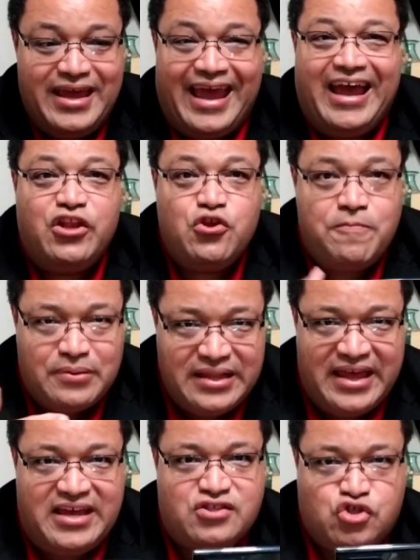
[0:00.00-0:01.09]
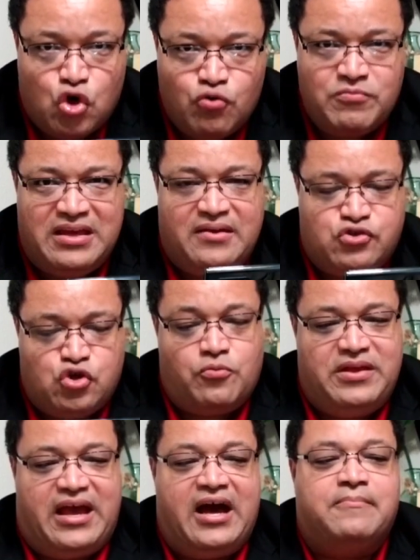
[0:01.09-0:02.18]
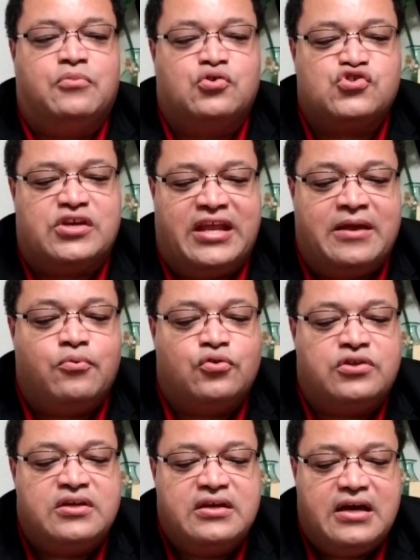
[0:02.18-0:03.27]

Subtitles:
and you play a Dolby Atmos enabled